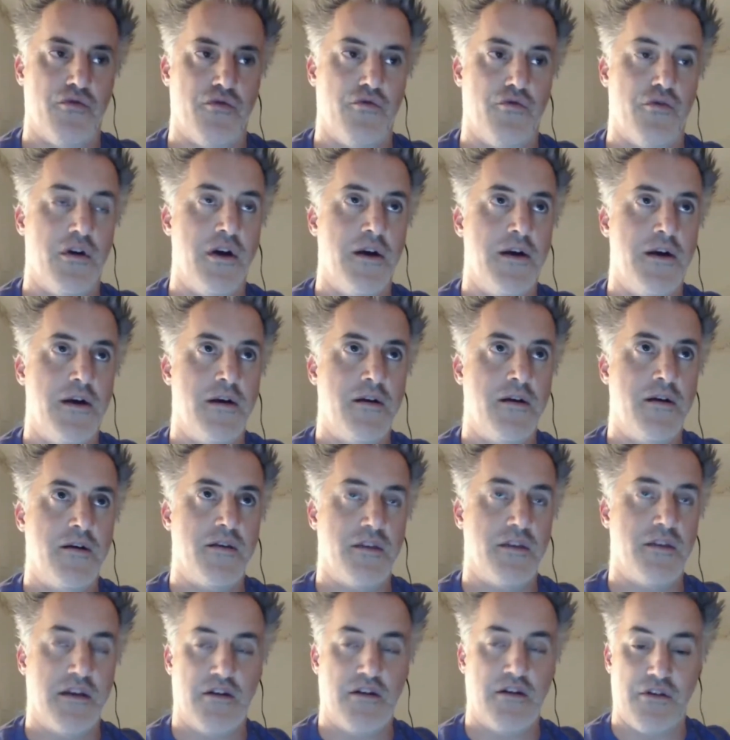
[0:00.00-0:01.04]
you
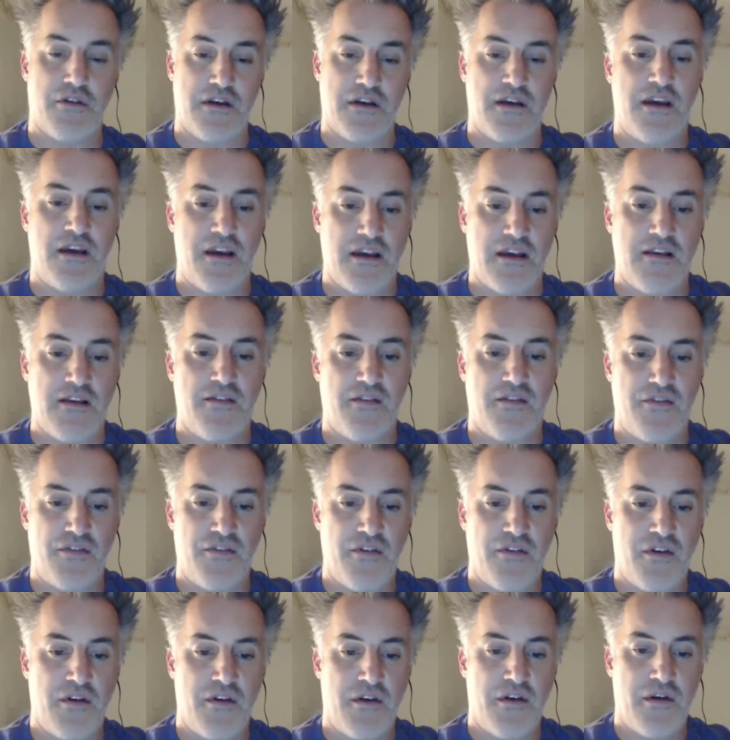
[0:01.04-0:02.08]
think are the
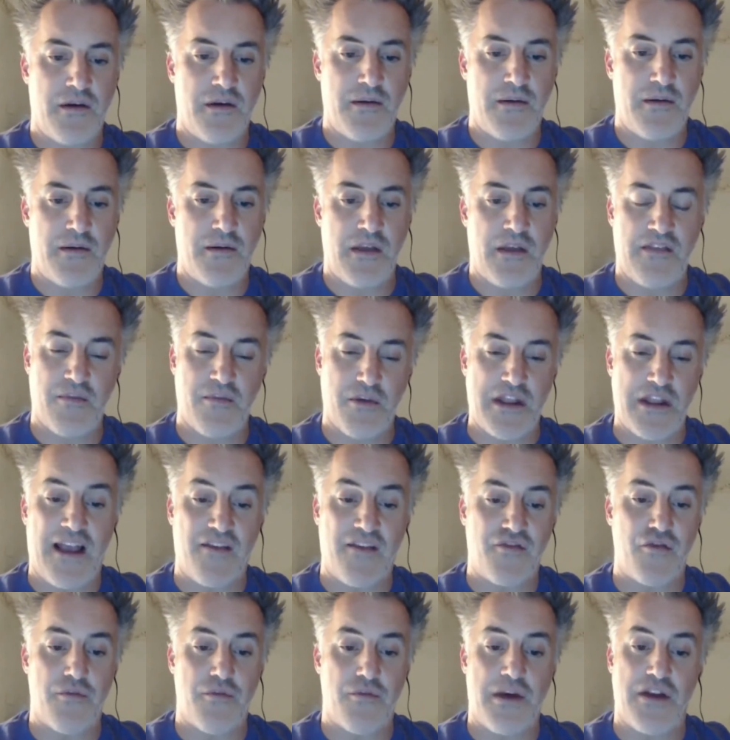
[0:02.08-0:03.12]
case, and somebody
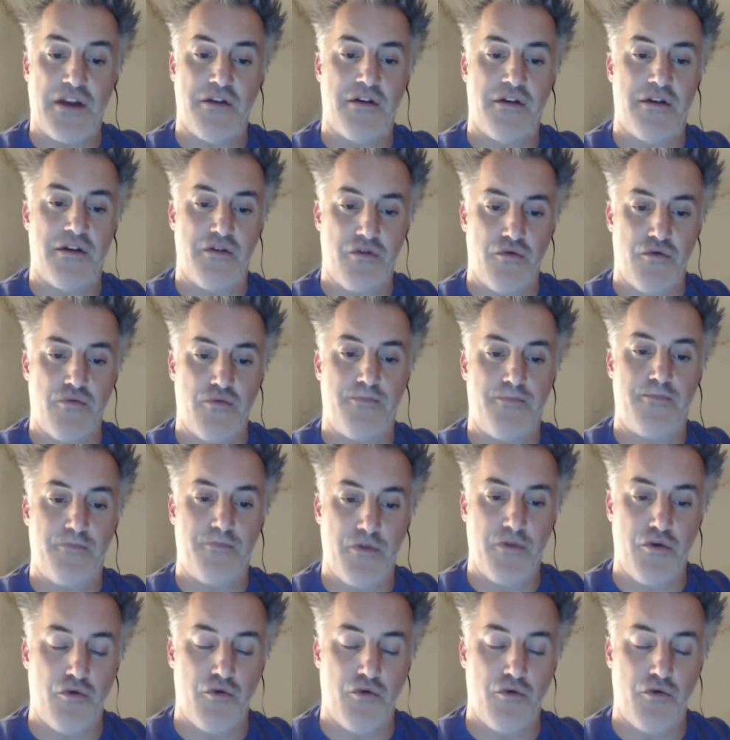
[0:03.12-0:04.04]
asks you about it, you